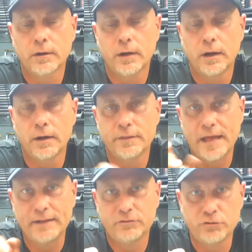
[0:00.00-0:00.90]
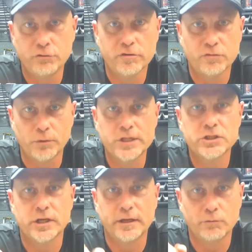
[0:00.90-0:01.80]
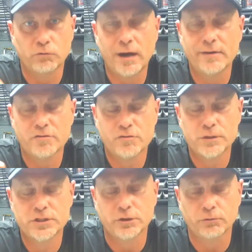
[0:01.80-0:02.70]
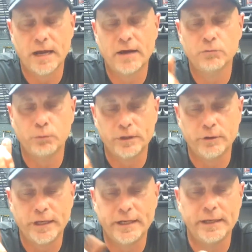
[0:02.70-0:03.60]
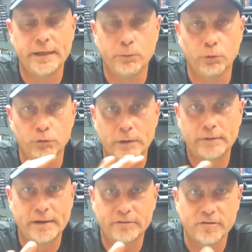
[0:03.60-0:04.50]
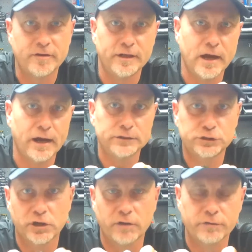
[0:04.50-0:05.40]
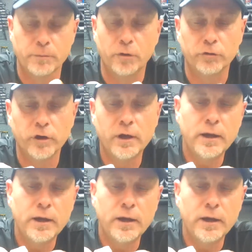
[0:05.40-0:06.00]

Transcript: that to the switch, and then wire the switch to ground. When you hit it, it will ground out the CDI and shut off the motor.